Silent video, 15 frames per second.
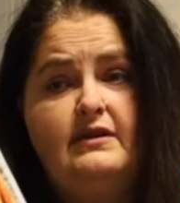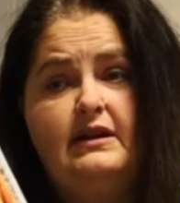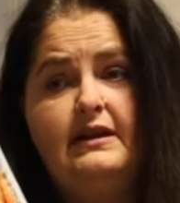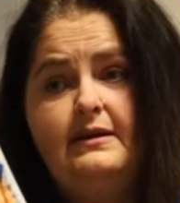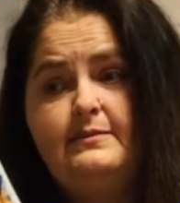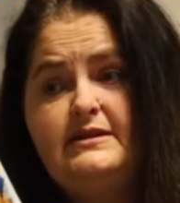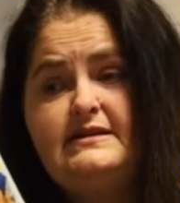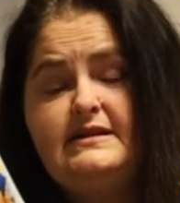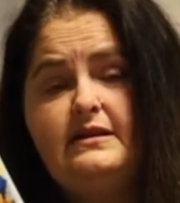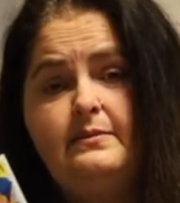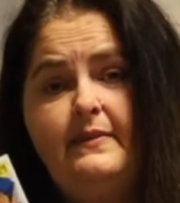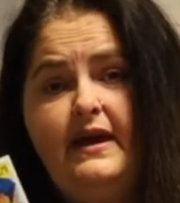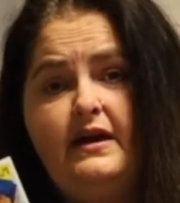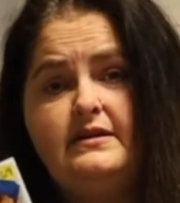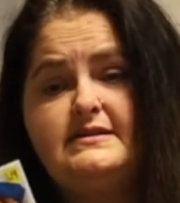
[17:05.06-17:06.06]
a limited
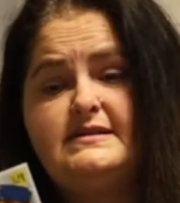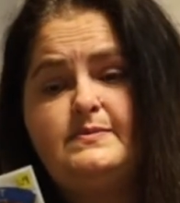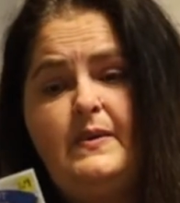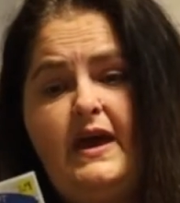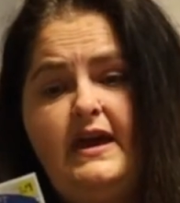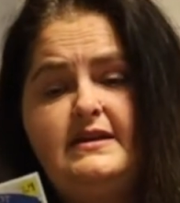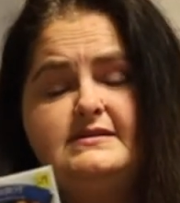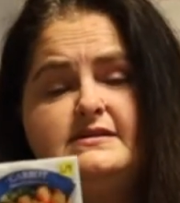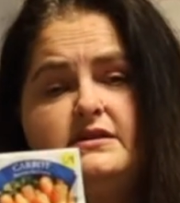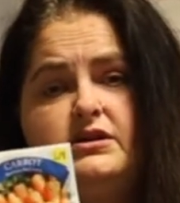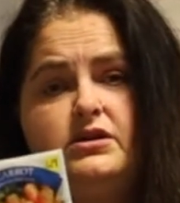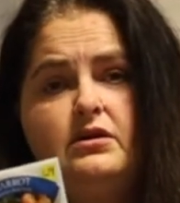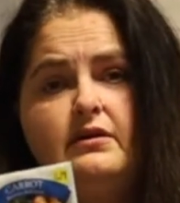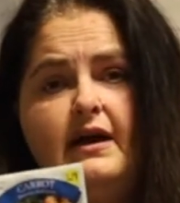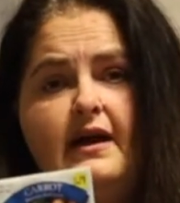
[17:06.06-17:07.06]
amount of space and you
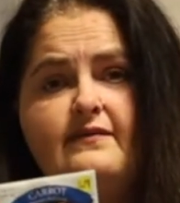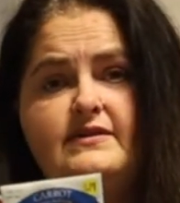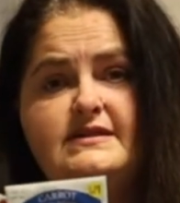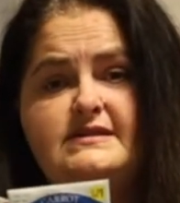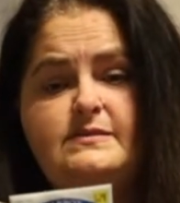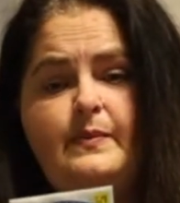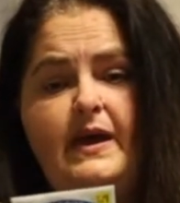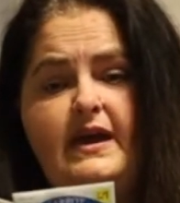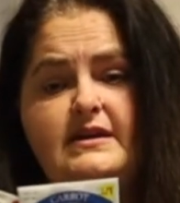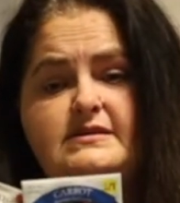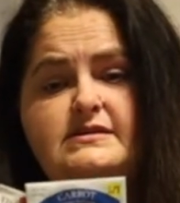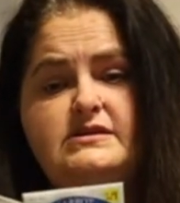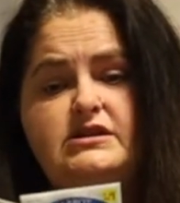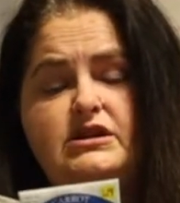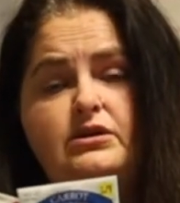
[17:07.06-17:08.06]
don't have the
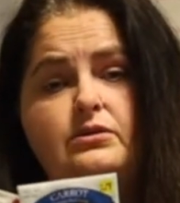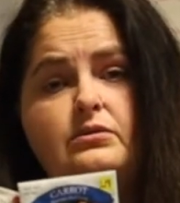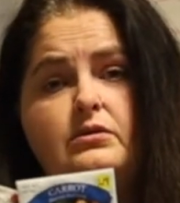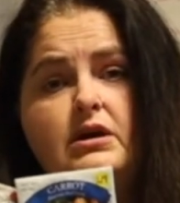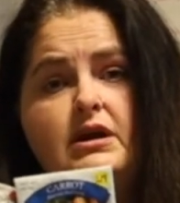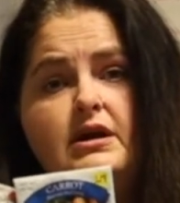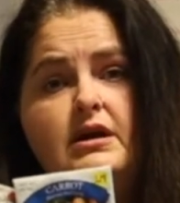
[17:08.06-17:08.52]
space to